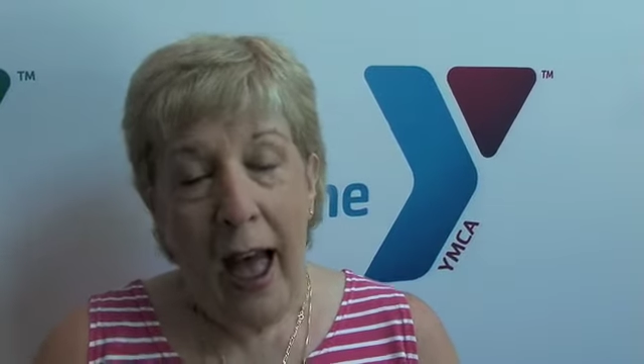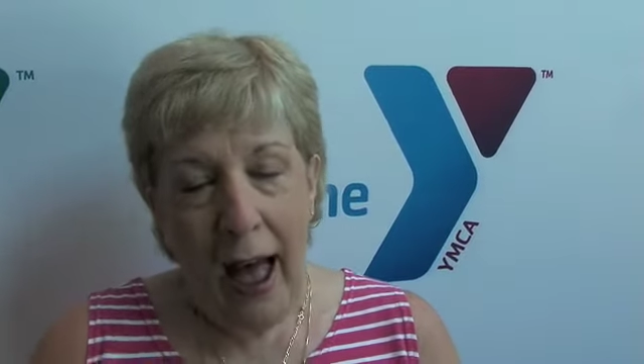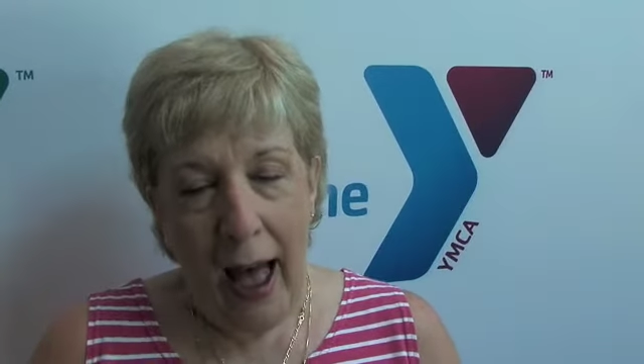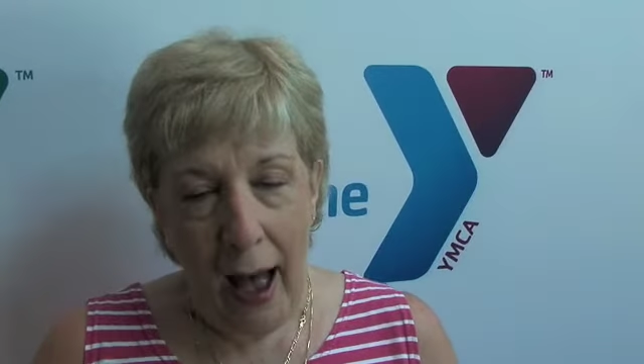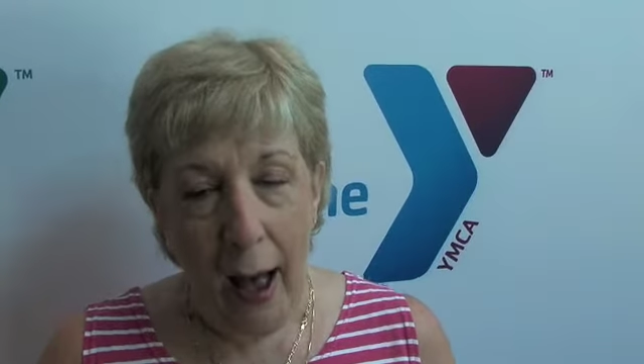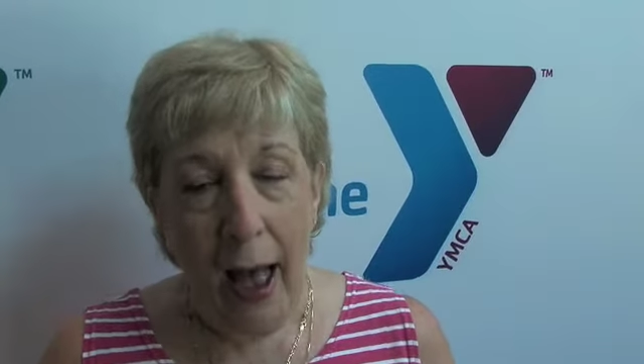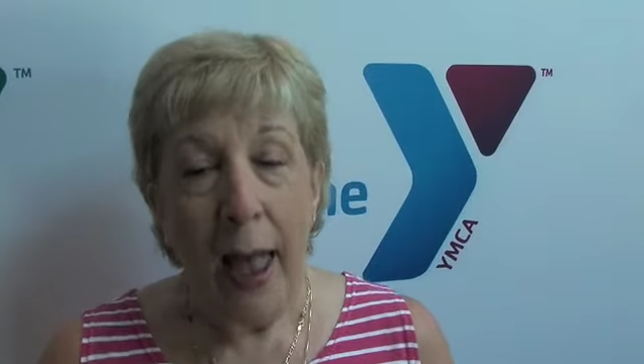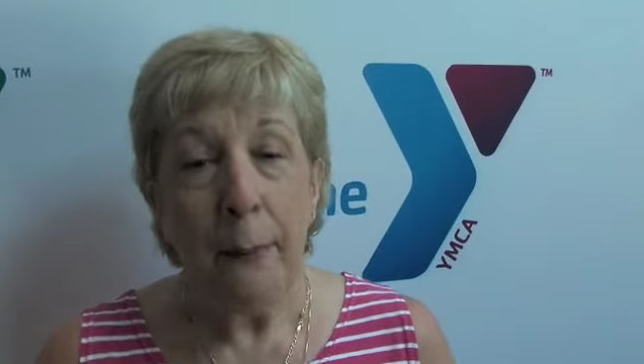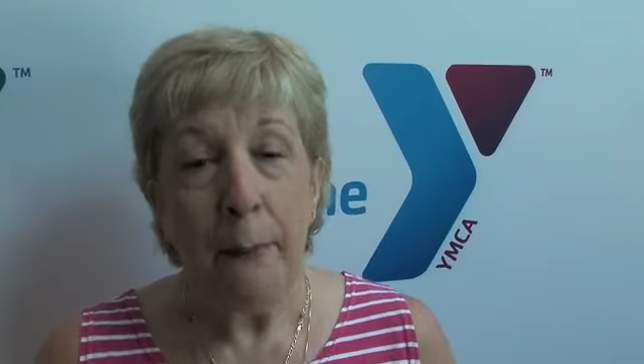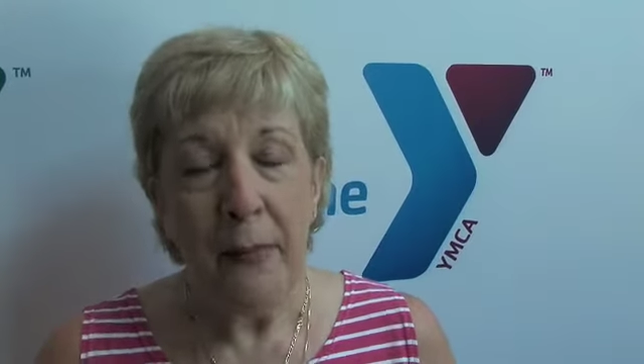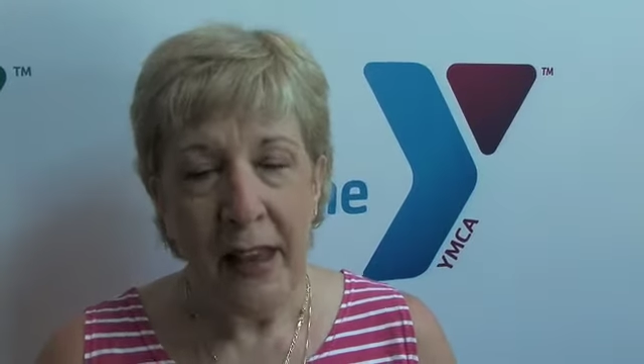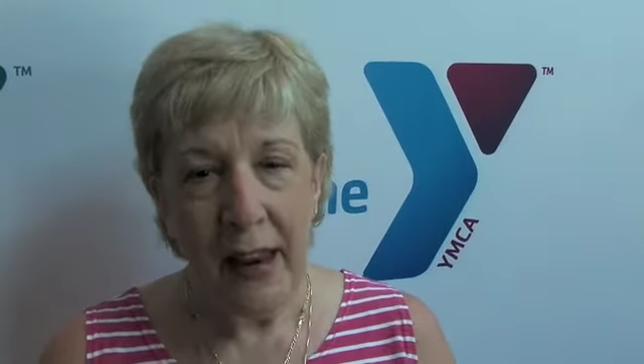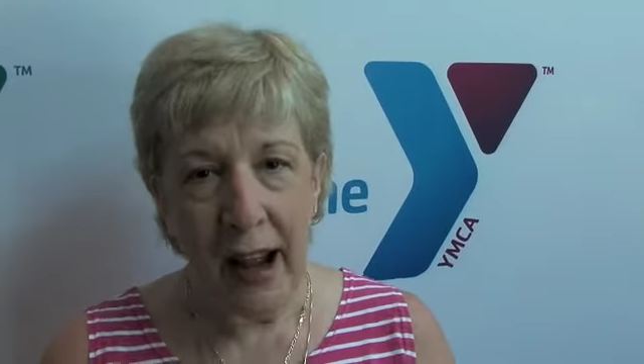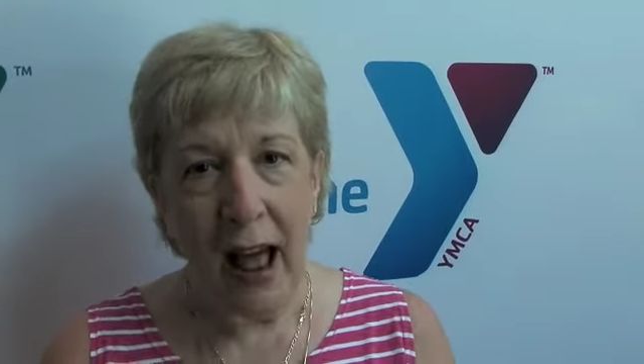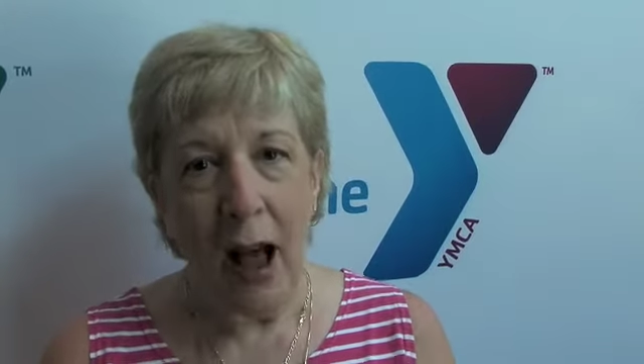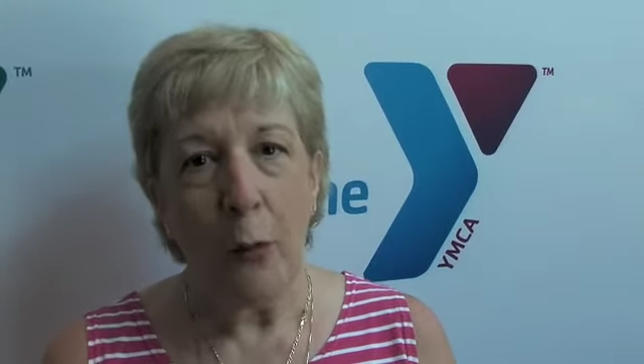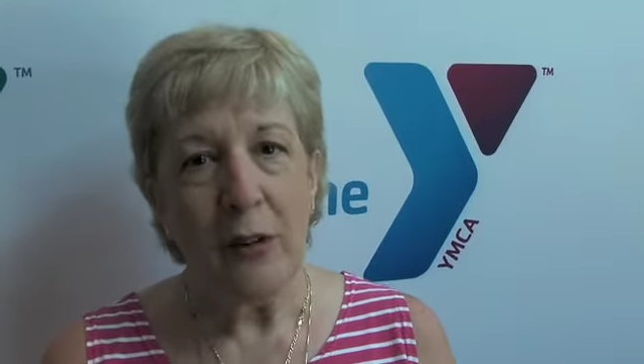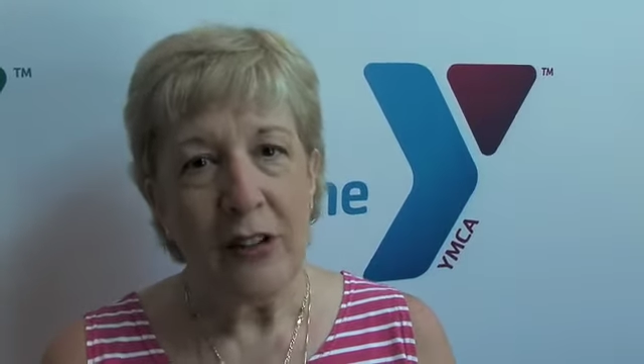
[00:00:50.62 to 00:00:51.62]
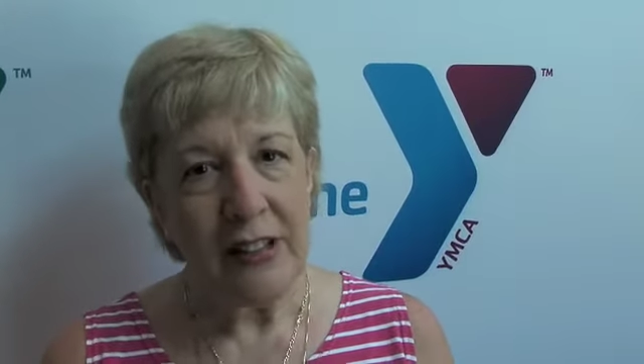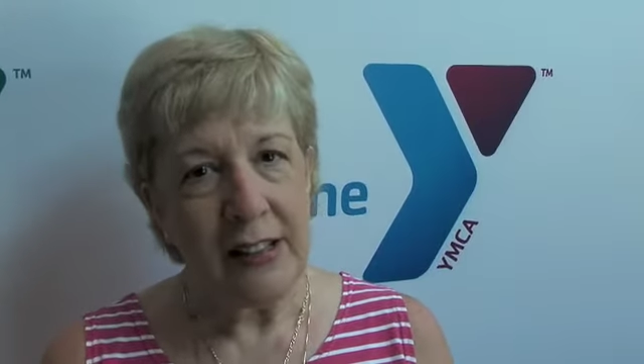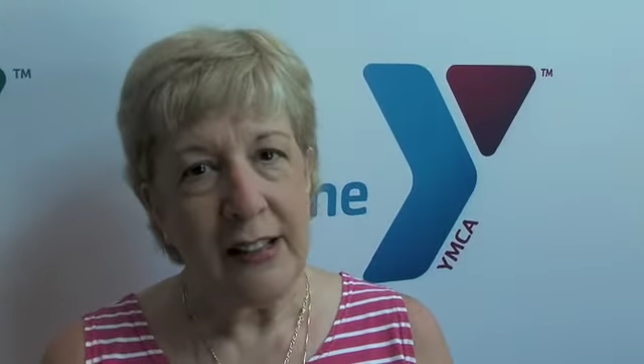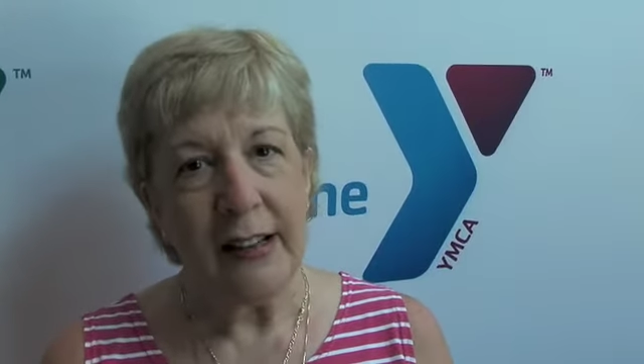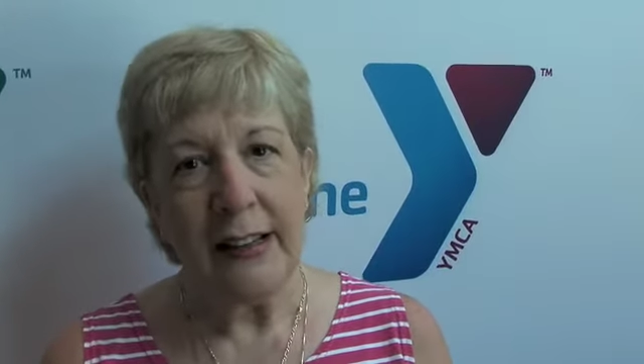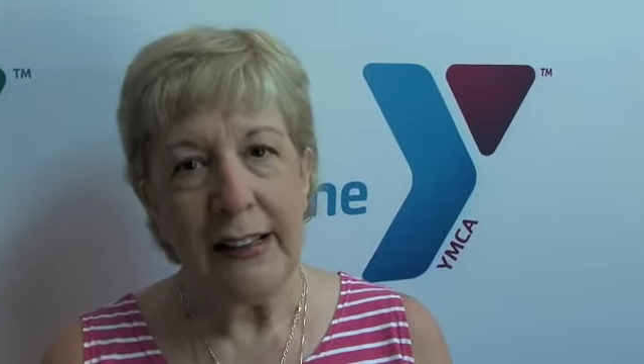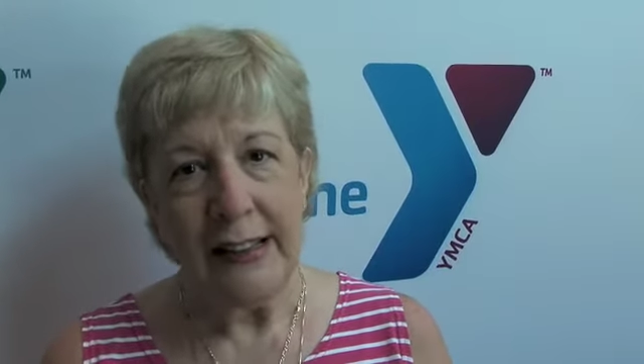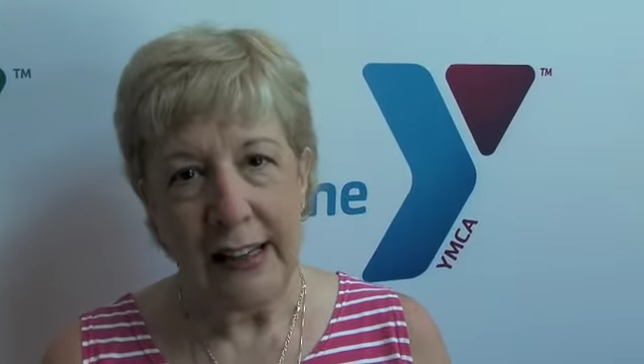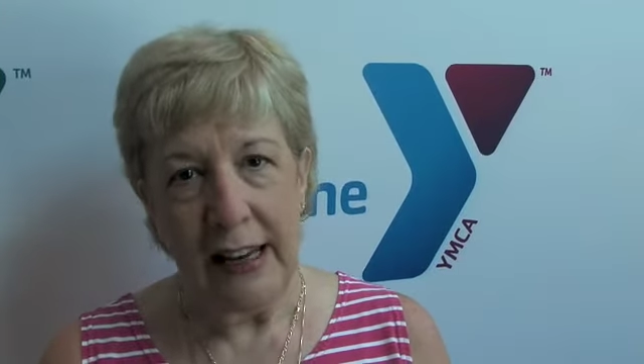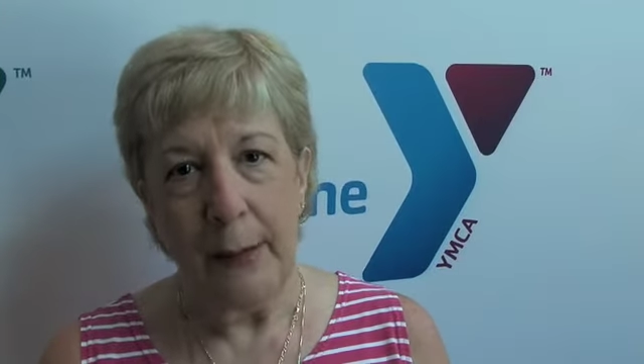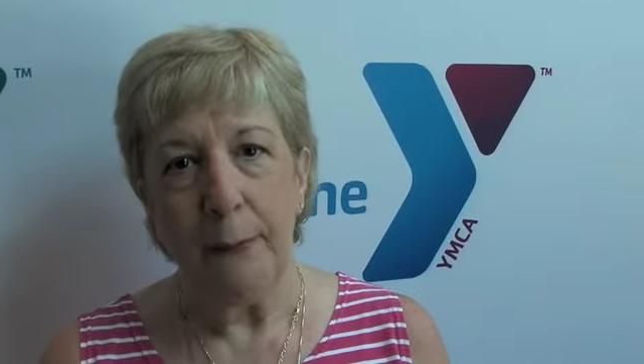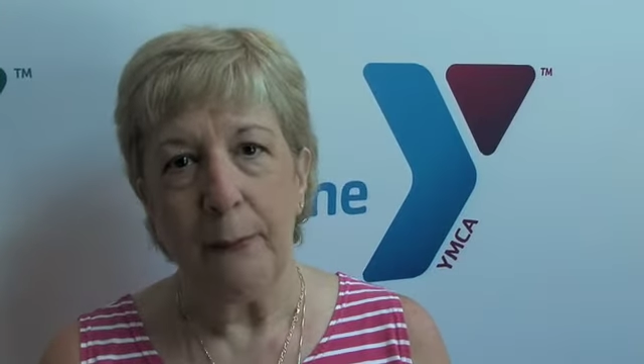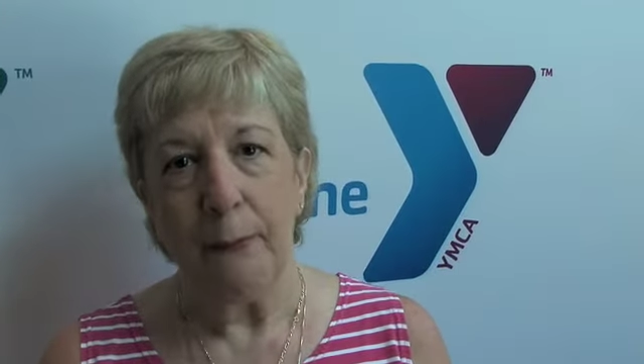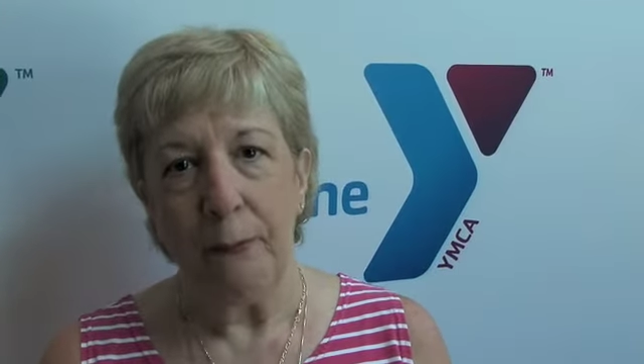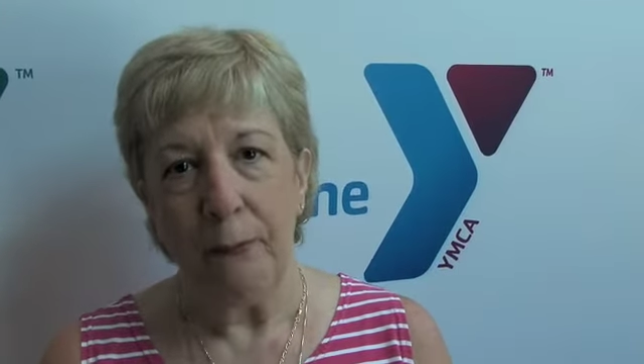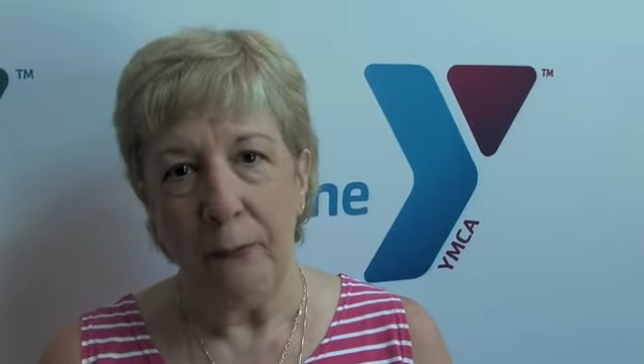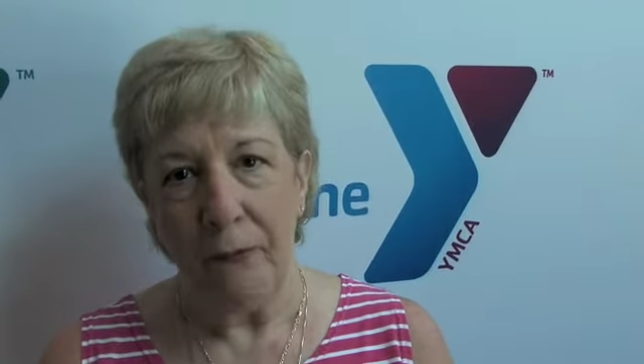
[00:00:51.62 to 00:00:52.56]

I admit I was in a deep